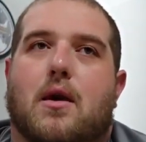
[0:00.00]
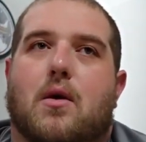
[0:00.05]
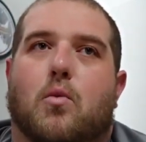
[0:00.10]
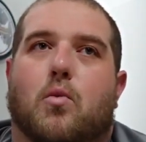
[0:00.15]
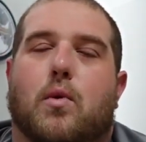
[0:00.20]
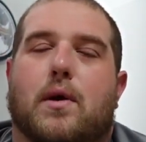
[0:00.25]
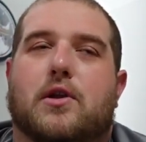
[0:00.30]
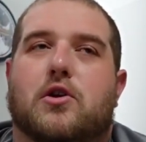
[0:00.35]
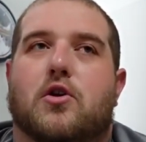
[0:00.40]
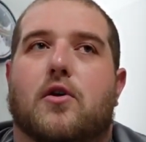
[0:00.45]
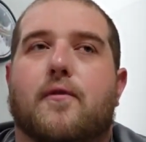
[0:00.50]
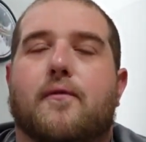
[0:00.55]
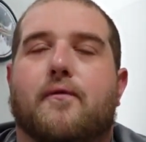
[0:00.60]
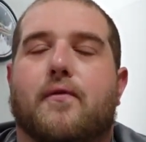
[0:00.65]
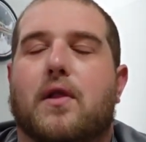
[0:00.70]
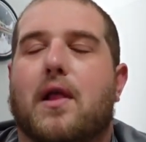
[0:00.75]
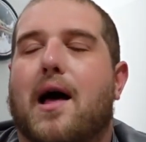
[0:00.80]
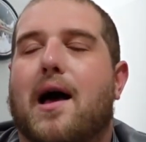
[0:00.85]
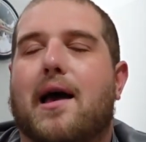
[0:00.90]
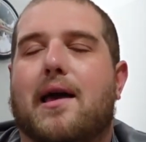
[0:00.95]
when you're
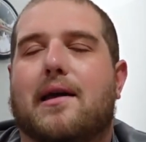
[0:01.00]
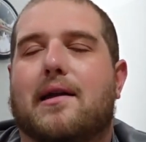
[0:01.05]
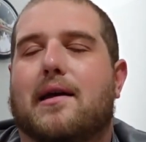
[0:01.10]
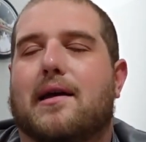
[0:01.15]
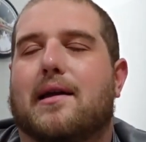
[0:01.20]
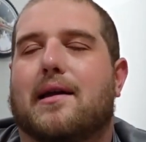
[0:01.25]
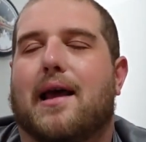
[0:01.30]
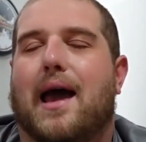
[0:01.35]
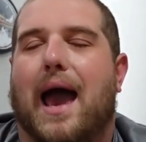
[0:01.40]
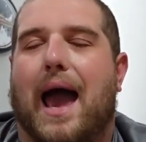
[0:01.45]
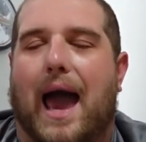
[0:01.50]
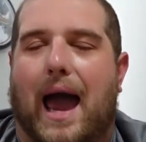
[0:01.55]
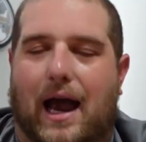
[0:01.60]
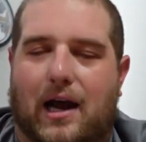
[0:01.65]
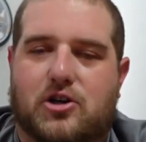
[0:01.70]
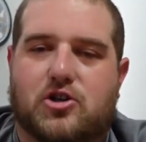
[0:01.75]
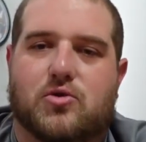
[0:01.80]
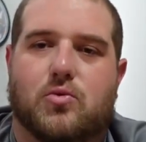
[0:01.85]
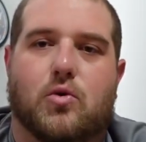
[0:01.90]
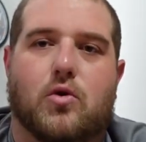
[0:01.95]
flying in
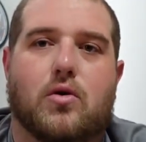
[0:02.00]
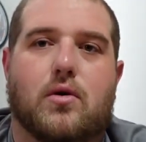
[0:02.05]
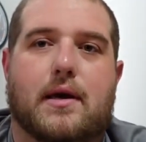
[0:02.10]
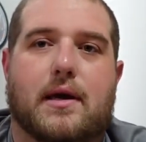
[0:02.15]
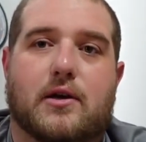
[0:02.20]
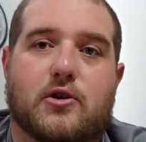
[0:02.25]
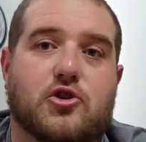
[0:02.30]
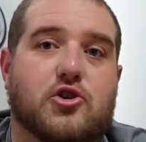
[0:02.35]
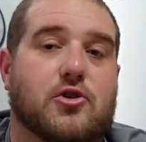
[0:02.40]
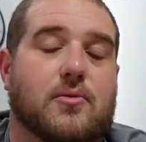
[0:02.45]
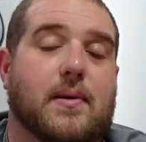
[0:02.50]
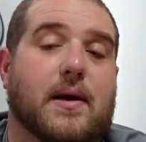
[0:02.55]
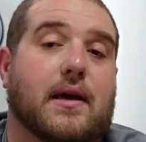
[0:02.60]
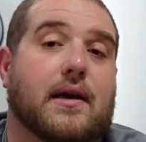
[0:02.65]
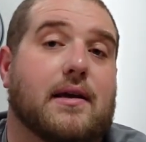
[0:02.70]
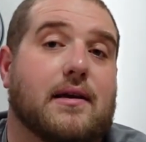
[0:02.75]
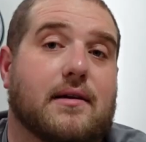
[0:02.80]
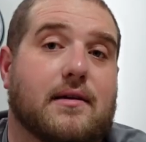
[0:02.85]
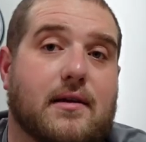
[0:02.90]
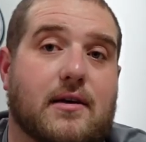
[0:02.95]
actual instrument
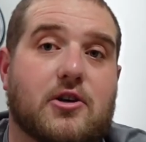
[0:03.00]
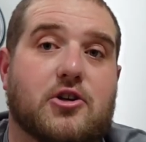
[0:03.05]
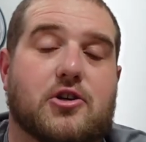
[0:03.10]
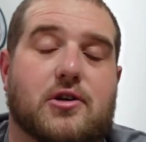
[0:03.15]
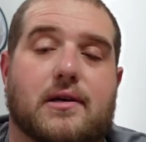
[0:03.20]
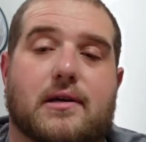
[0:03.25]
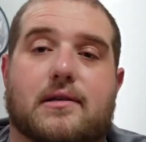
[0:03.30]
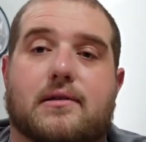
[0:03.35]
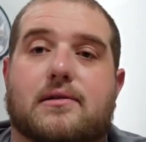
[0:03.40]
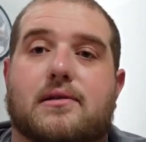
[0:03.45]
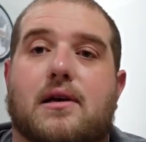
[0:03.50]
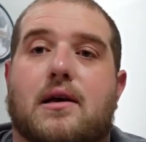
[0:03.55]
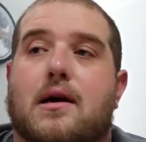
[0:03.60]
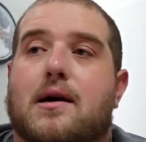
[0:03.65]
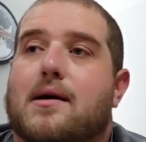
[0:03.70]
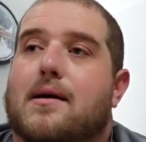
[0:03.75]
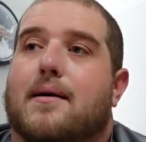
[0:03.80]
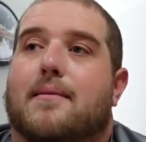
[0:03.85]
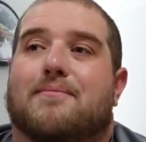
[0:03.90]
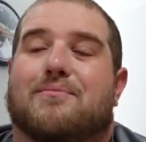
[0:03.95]
conditions,
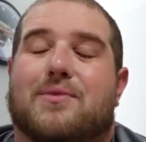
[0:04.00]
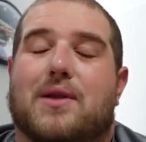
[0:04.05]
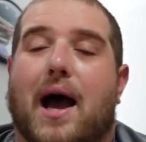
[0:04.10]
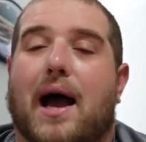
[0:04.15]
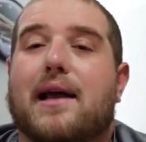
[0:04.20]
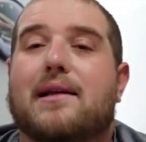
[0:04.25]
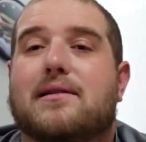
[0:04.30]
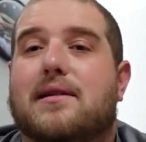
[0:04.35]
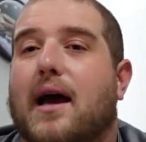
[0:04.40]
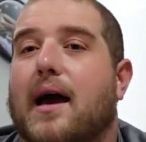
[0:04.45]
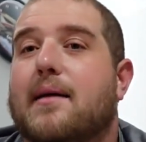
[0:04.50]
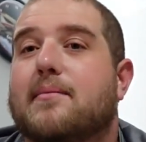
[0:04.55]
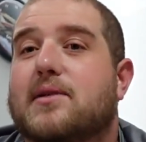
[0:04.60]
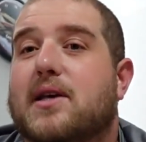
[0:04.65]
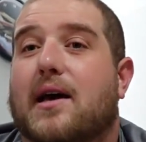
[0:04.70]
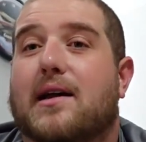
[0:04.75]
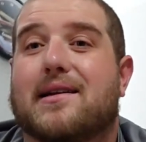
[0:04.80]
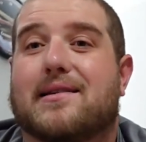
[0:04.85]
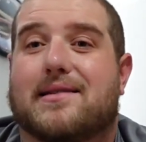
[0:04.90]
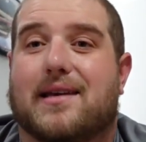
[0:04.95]
9 times
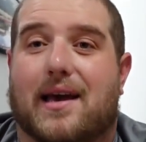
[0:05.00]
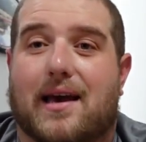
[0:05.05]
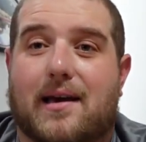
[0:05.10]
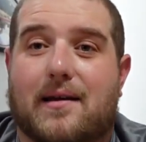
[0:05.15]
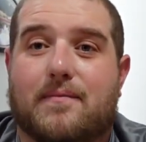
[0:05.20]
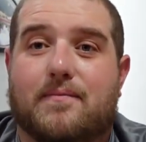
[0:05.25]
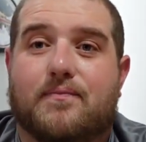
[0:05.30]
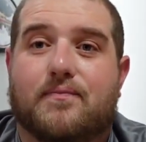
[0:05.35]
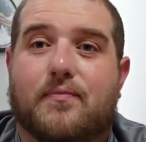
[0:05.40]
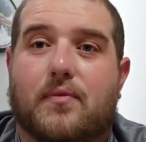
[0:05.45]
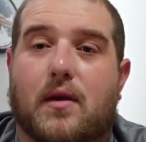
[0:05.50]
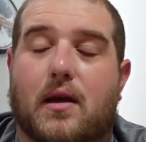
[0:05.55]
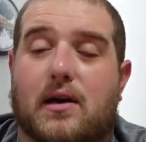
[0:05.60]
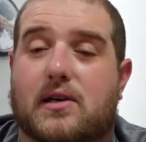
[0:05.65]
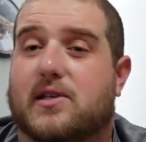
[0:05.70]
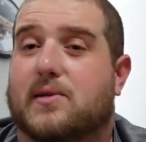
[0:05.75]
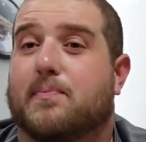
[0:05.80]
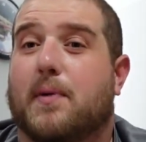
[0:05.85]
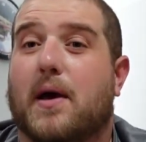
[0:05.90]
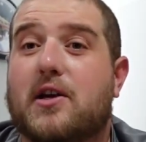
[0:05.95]
out of 10,
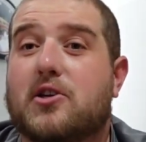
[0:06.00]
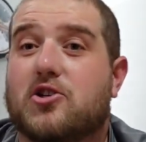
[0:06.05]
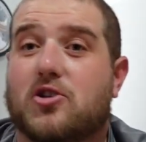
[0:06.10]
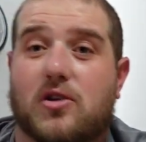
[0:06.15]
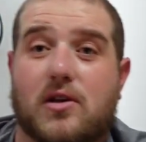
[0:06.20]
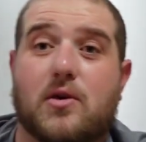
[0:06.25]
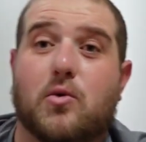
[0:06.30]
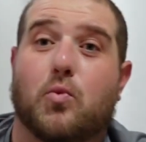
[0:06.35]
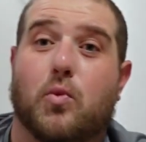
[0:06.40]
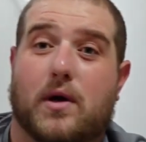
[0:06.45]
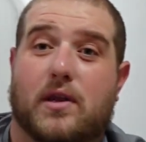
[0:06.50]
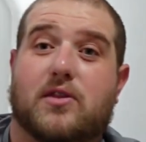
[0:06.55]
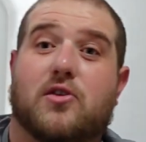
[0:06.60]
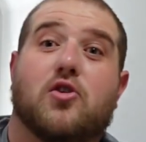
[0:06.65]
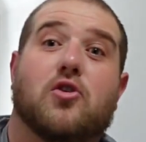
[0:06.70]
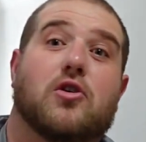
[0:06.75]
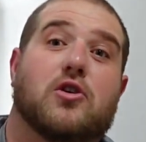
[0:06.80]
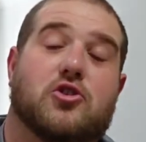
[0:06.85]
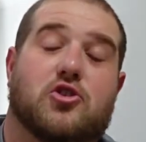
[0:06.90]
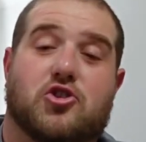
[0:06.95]
especially with
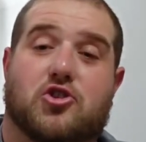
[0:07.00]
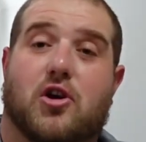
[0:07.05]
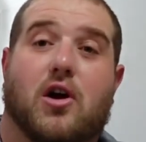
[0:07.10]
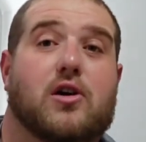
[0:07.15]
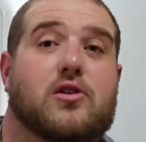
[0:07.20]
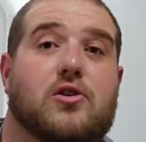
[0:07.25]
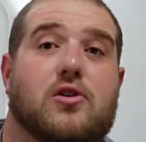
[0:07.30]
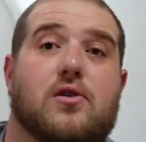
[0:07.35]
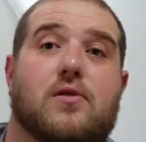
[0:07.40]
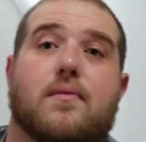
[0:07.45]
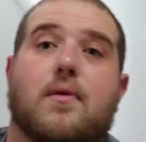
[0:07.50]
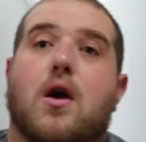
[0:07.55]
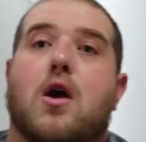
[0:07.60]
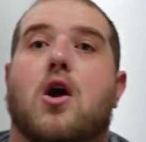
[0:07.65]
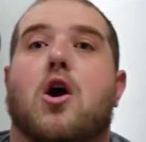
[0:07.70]
your instructor